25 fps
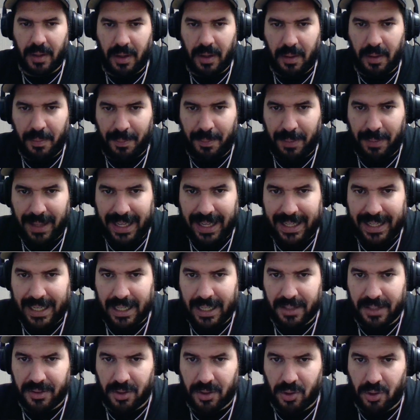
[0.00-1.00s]
black
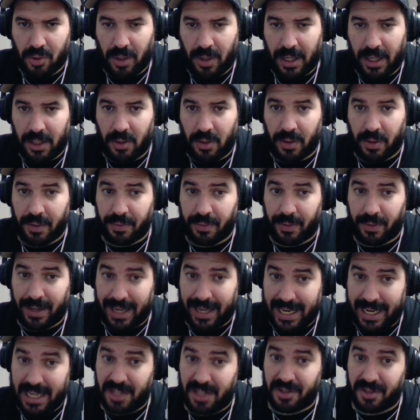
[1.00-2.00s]
has to try going for
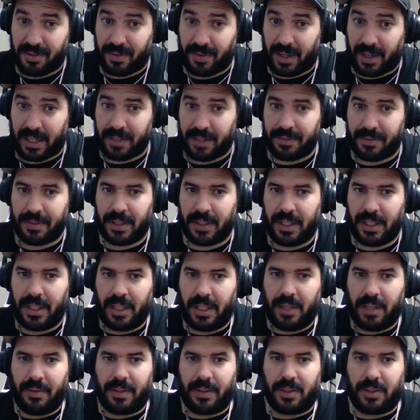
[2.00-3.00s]
h5
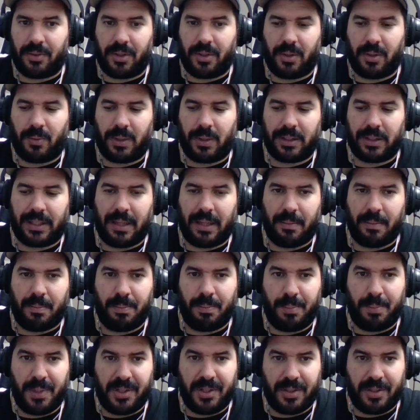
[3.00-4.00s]
because we don't want that
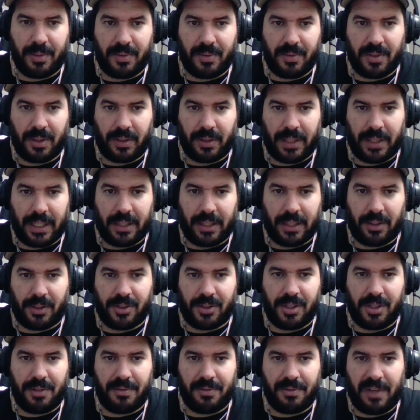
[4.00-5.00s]
bishop to land on
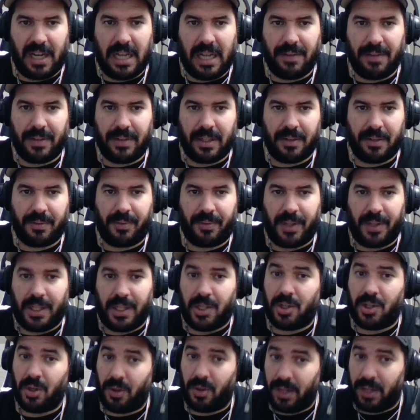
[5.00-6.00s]
g5. And if we
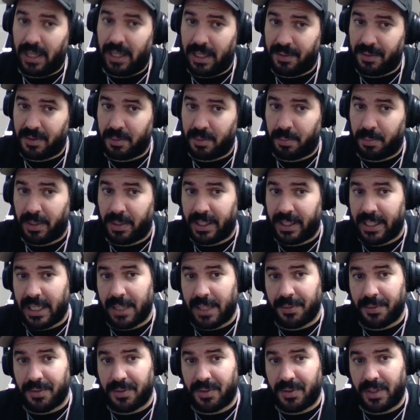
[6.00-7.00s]
don't have to play
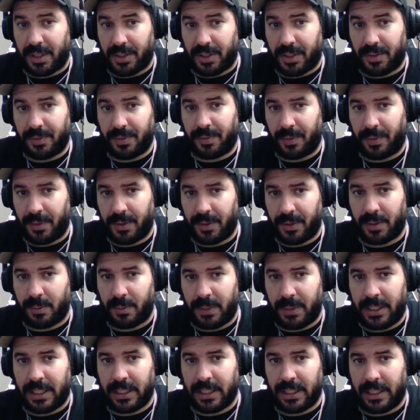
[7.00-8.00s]
f6, further
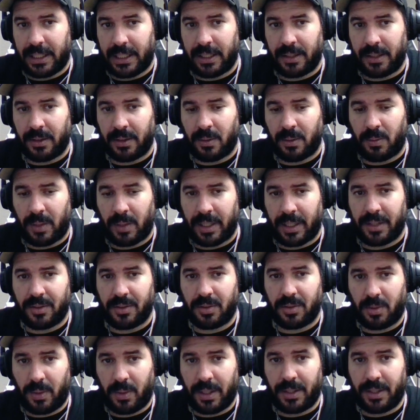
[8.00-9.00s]
weakening the white
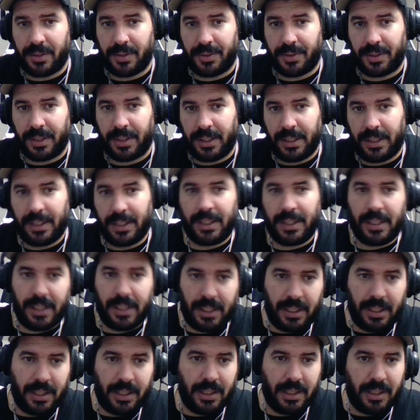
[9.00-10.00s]
squares,
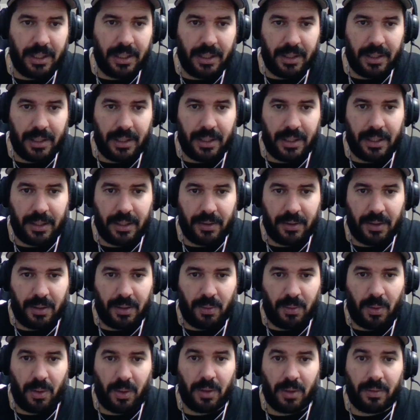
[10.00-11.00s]
then
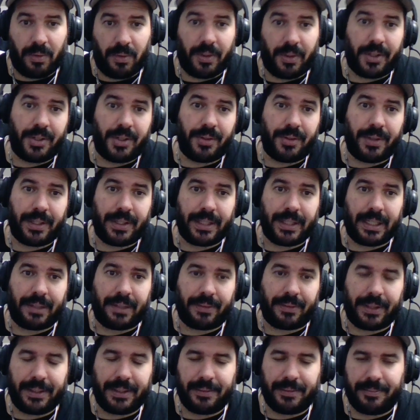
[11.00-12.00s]
we'll avoid doing that, right?